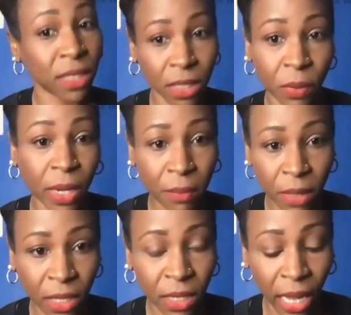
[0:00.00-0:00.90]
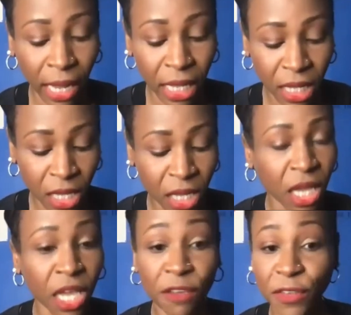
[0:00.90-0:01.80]
what I mean? Like,
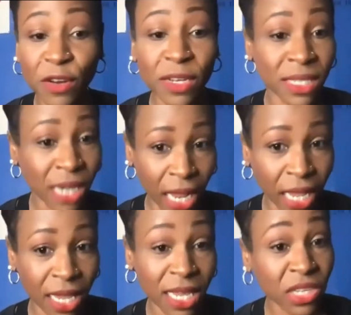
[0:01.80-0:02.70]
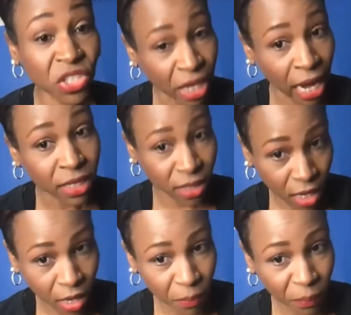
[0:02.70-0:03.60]
if your diet is jacked
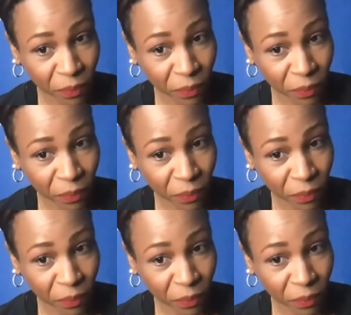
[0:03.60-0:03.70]
up,